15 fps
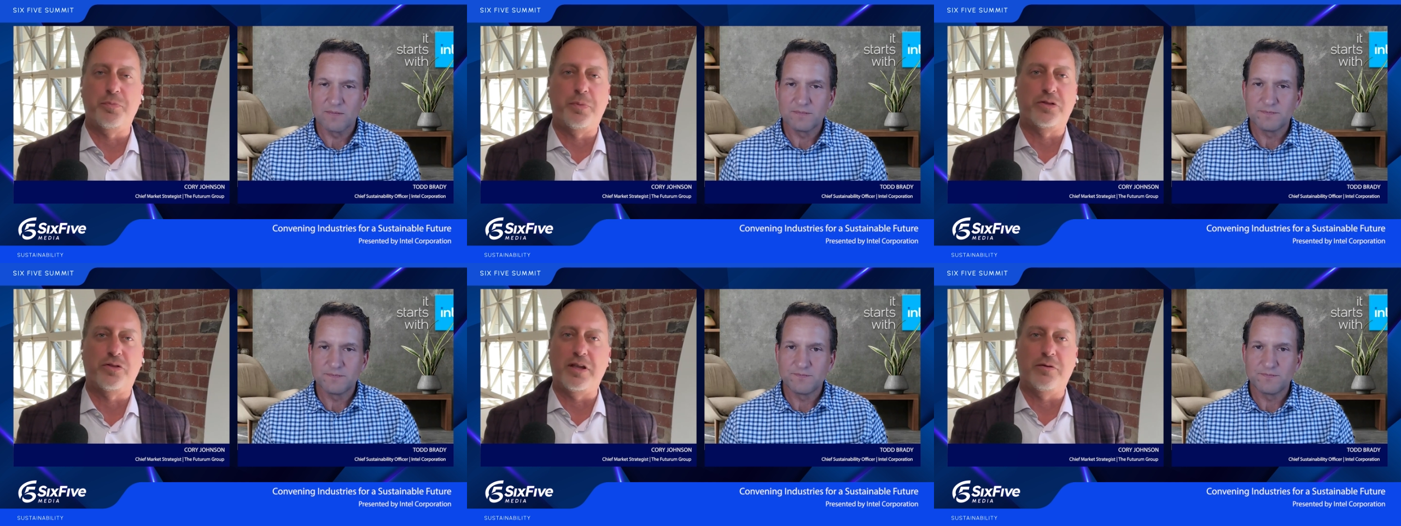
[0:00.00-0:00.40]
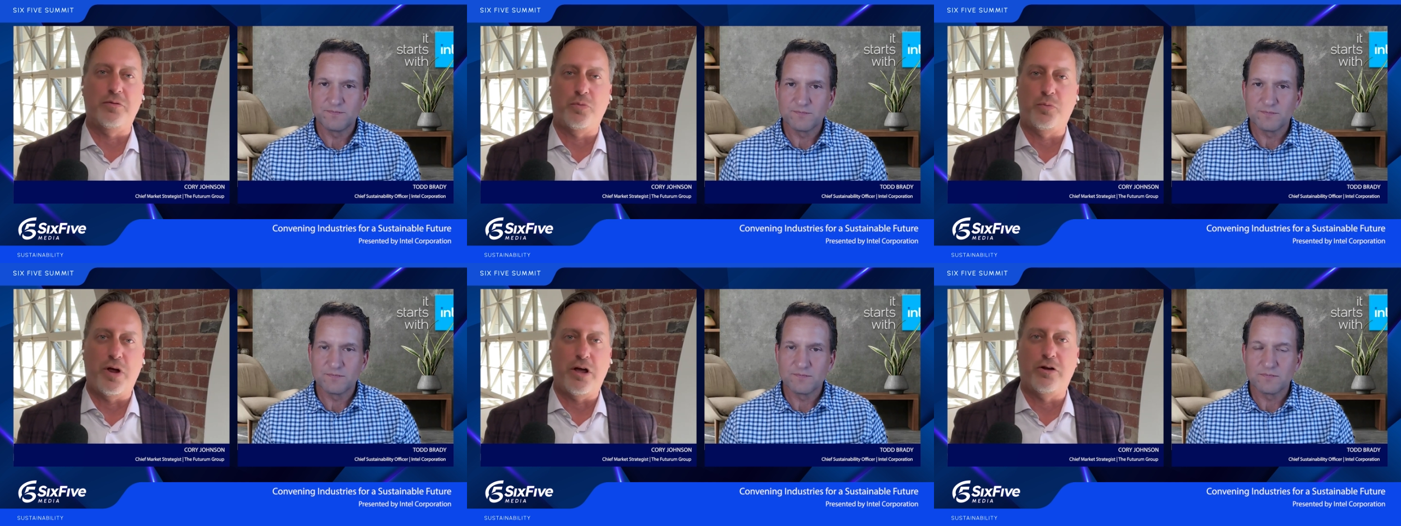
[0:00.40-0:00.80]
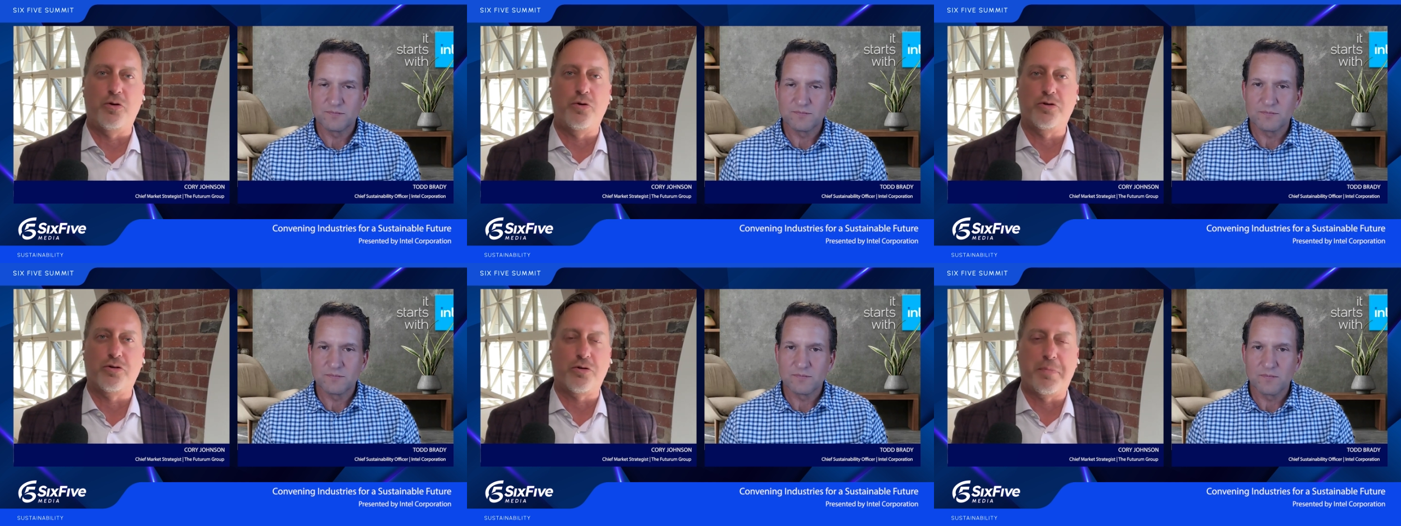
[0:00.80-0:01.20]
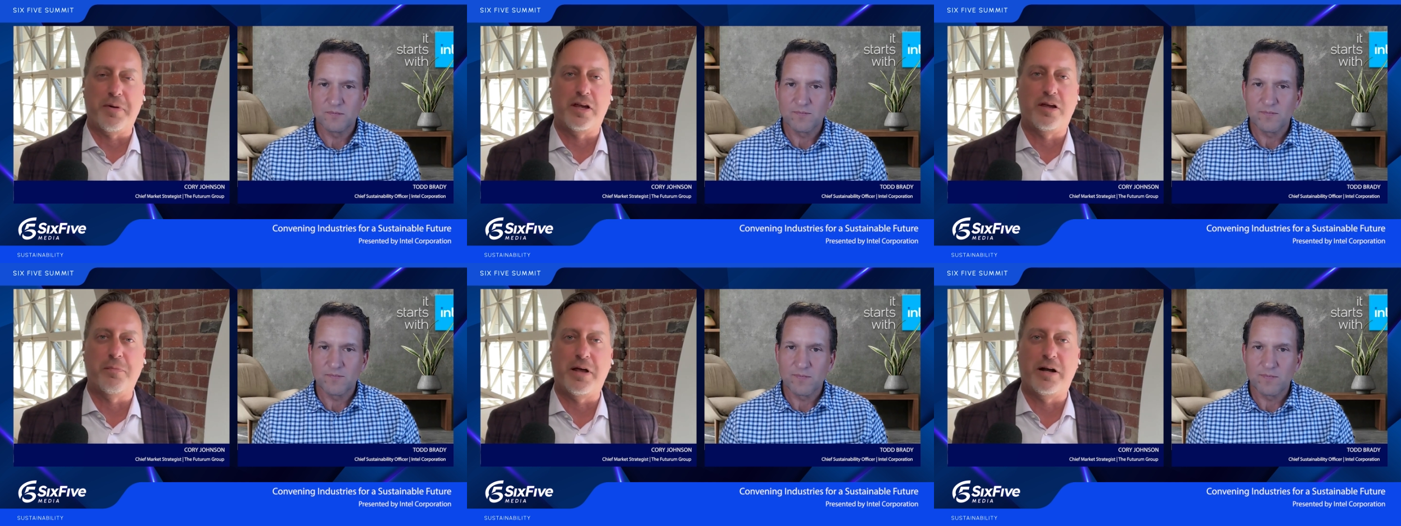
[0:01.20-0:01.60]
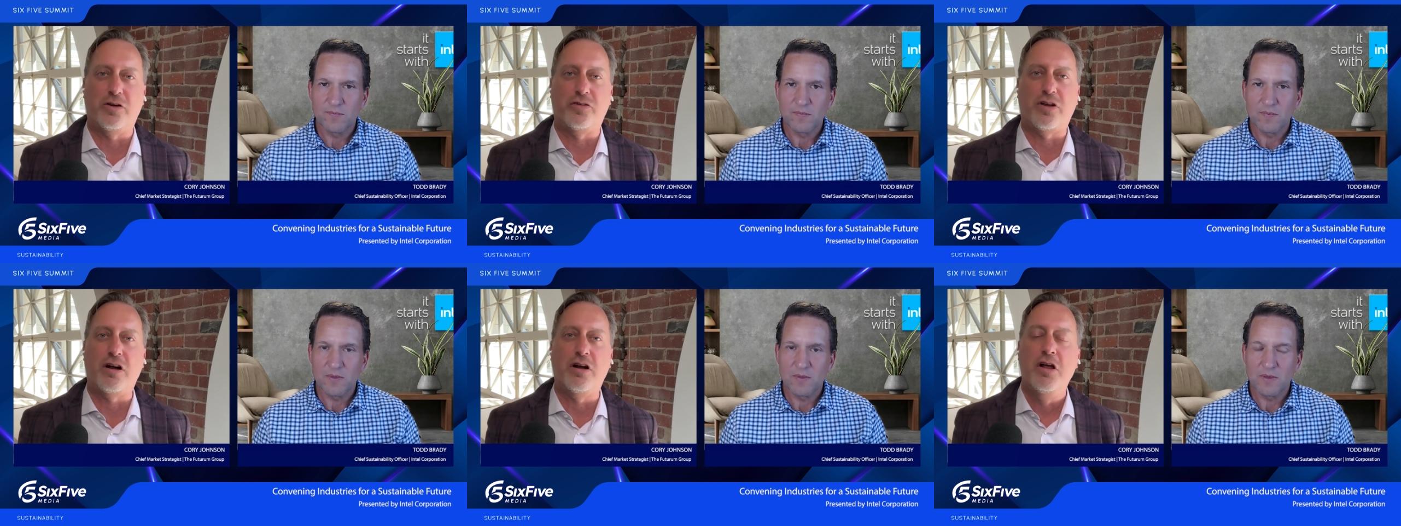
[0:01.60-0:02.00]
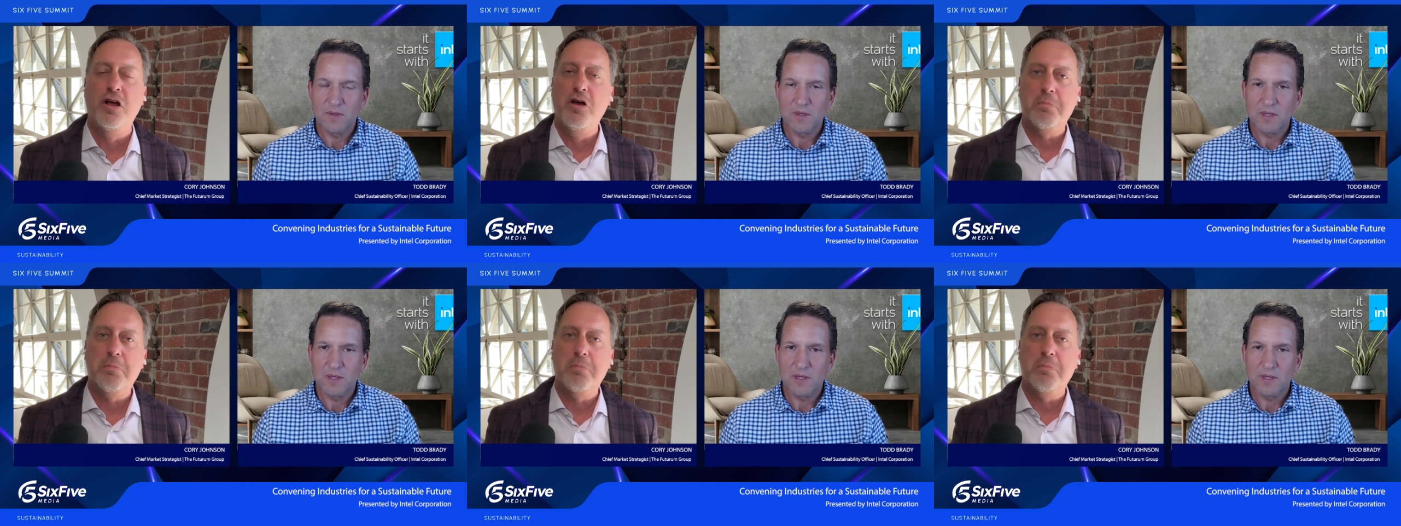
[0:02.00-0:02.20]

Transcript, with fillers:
Speaker 1: but then we all know who your big competitors are